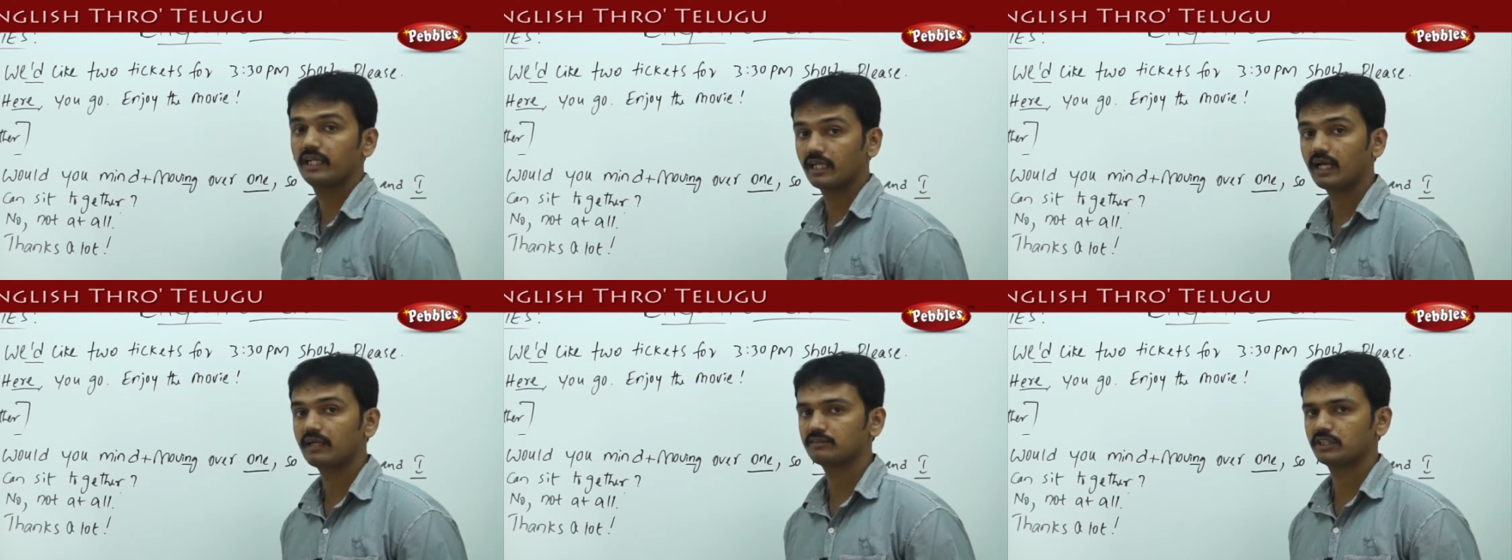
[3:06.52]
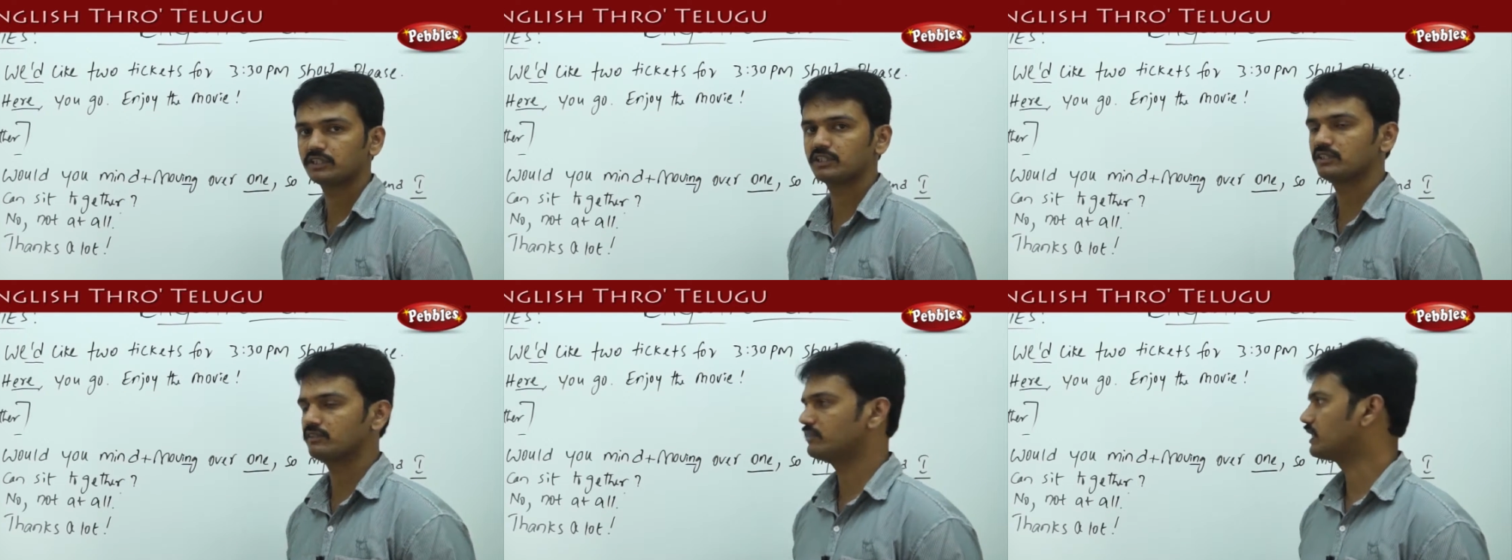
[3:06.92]
in
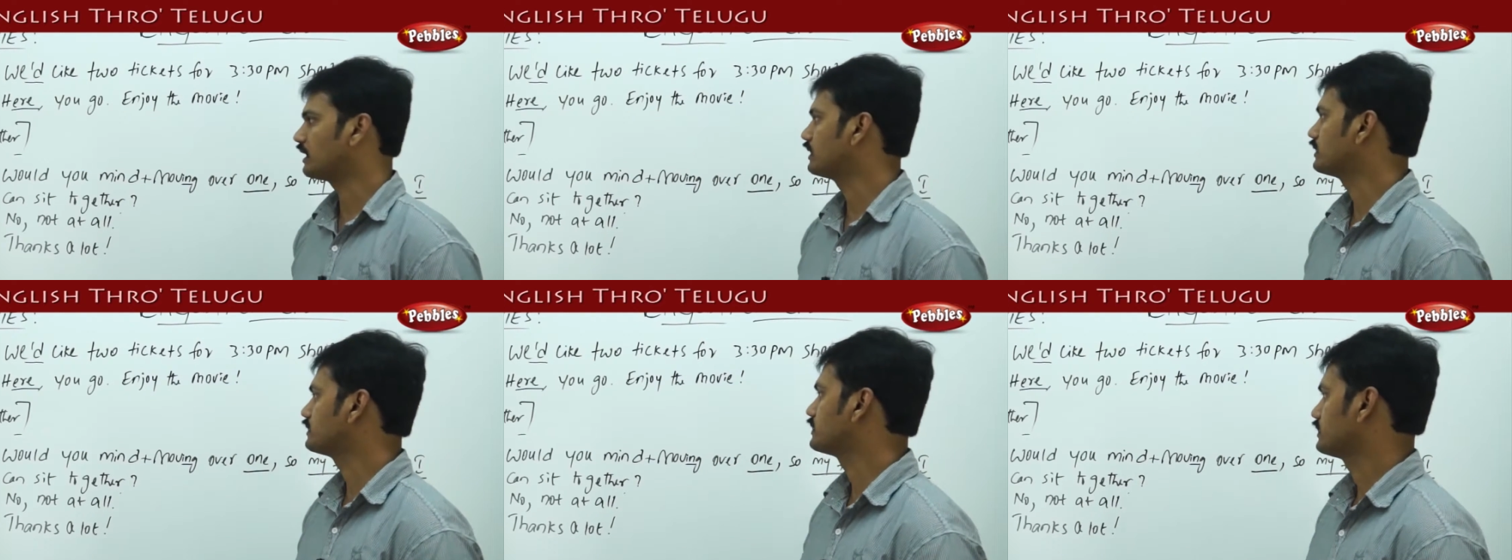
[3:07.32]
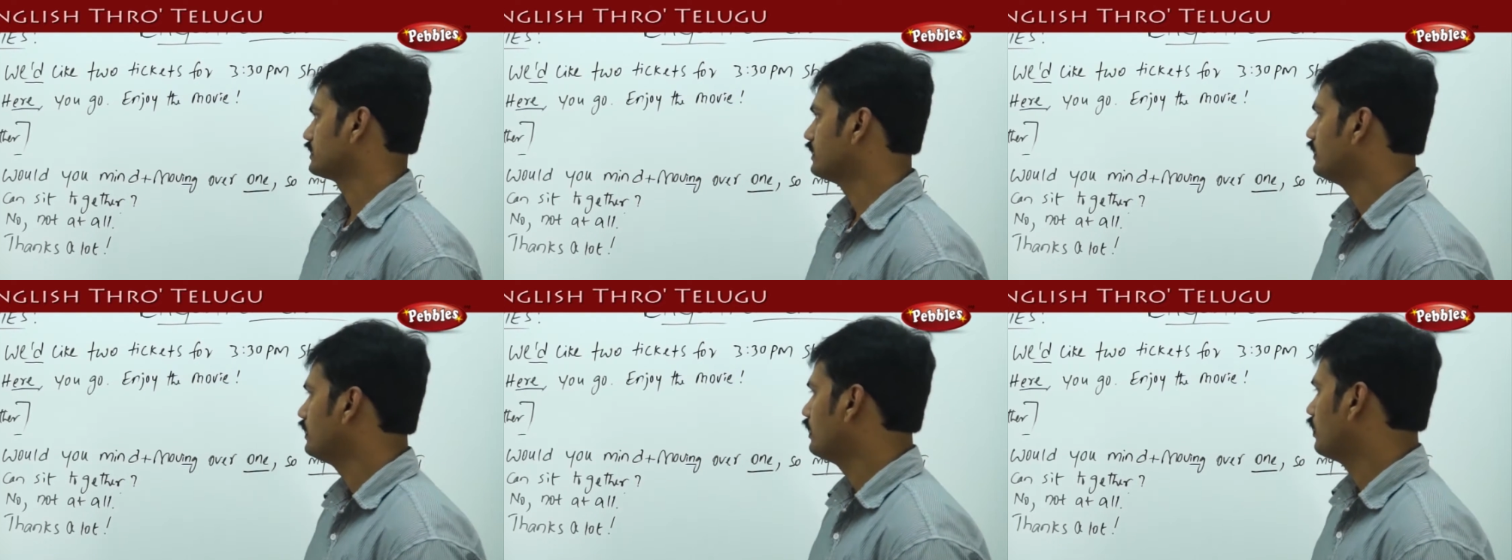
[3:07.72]
conversations with others,
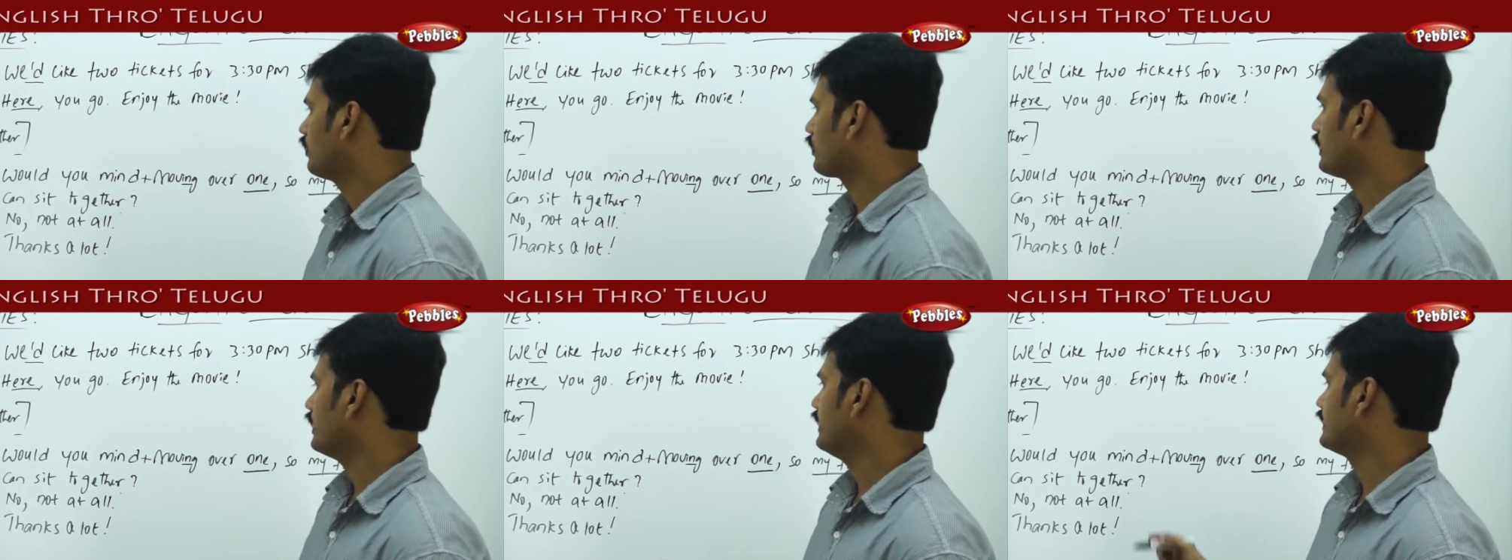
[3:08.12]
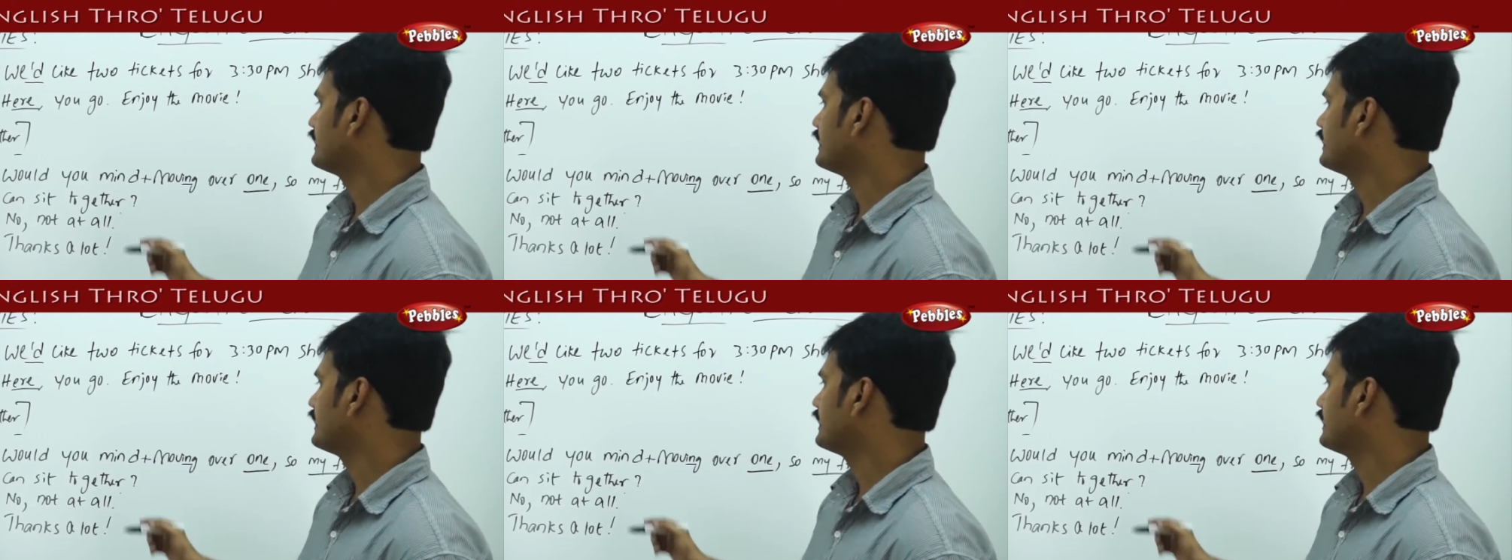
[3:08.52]
okay?